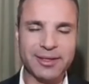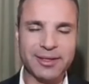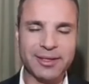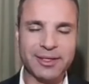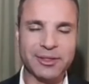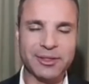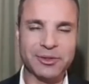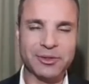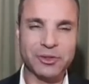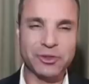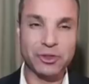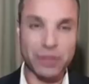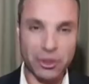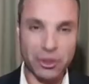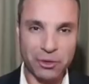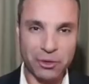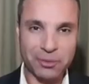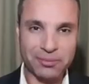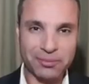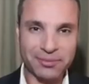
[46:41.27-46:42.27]
And
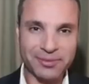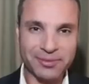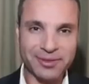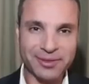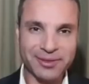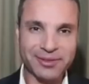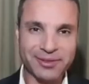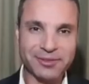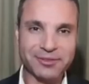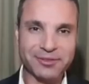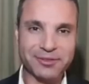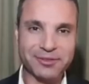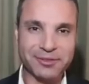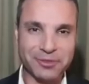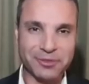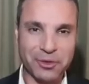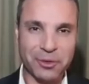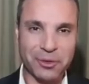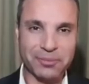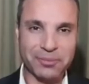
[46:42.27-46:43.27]
shalom
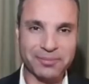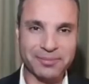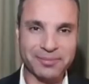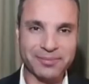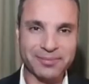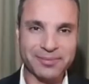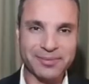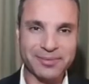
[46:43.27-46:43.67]
from